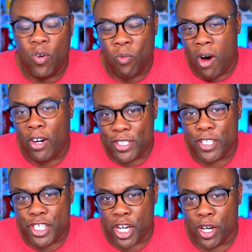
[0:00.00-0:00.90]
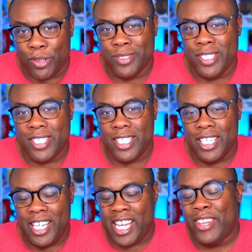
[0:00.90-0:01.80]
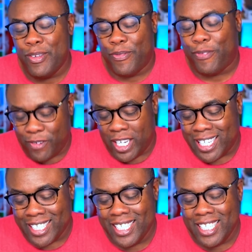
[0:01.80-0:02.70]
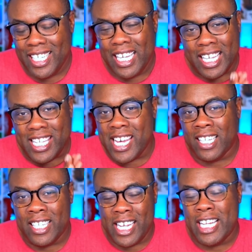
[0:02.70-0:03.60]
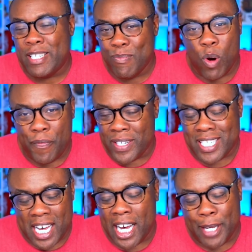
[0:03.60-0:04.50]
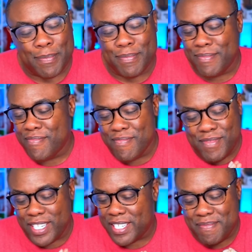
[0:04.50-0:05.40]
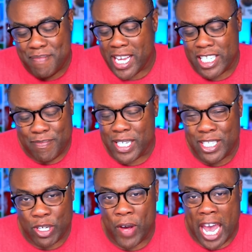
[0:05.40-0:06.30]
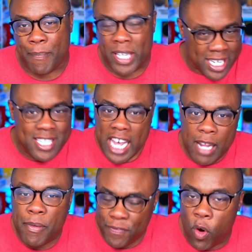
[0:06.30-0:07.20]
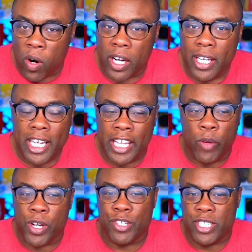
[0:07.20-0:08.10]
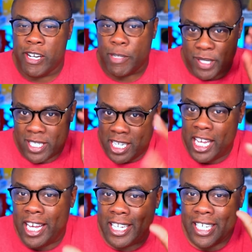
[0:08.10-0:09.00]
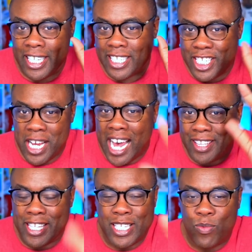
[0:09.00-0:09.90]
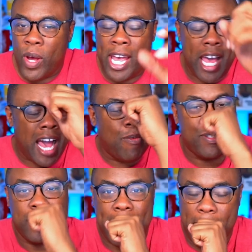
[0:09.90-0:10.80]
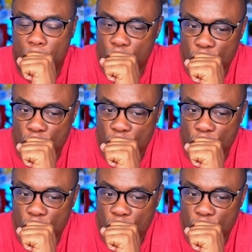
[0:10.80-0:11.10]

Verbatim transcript: Walter Jones in the front yelling, it's morphin' time just makes me so happy. He said it before in the original series, but seeing it shot this way, I was like,